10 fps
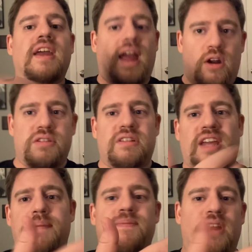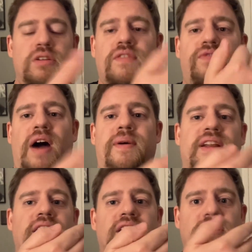And also keep, and also
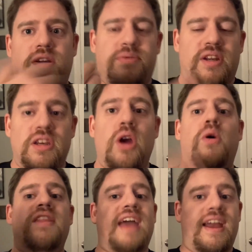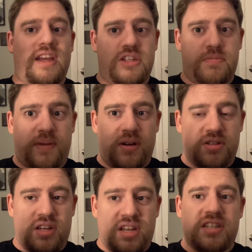following something new, and that is Pierce
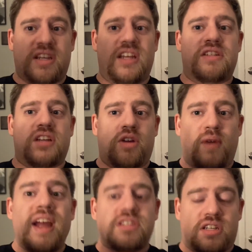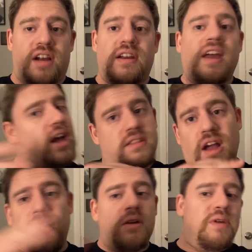Sadusky's uh, grandson. Now,
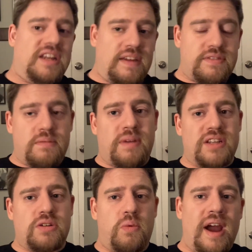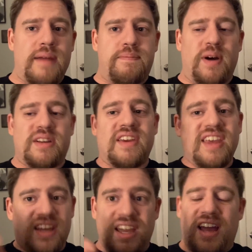I don't want to give much away, but
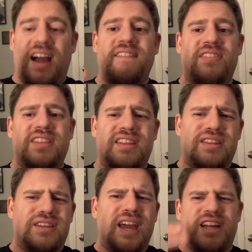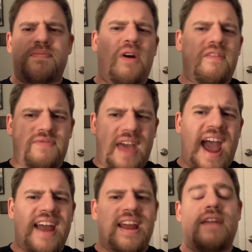yeah, mm, yeah, it's more of
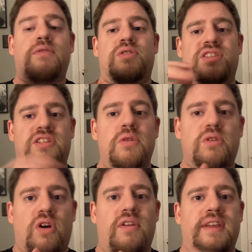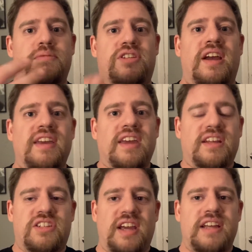that. And of course, this new girl named Je
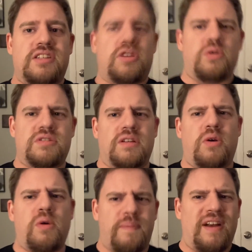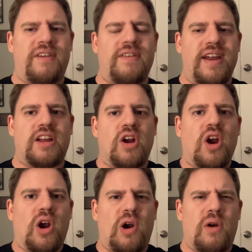Jess, who's, who apparently like,
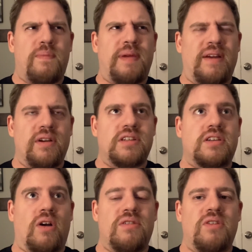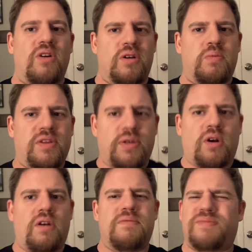her parents are no longer with
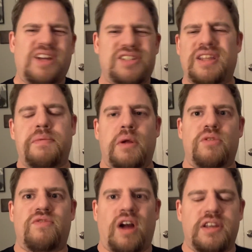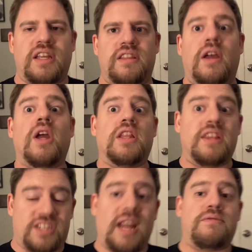her because they are hunting the
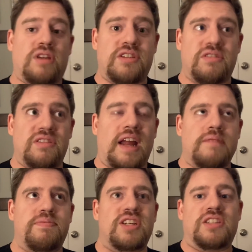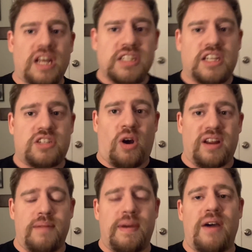same treasure that Sadusky's
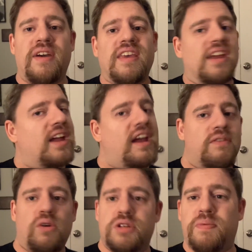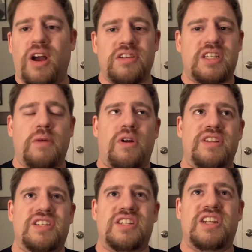talking about. And of course, we all see where
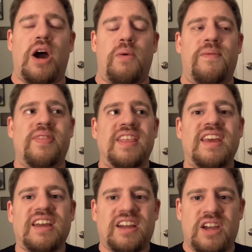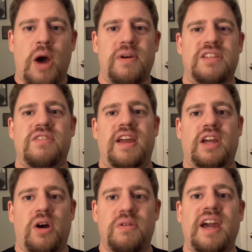this is go going. It's
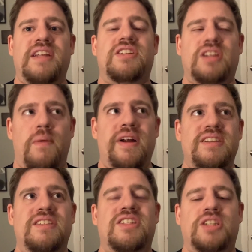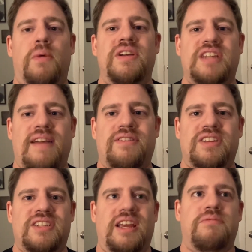like, okay, someone someone's after
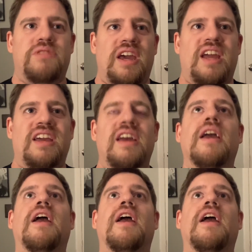the same thing.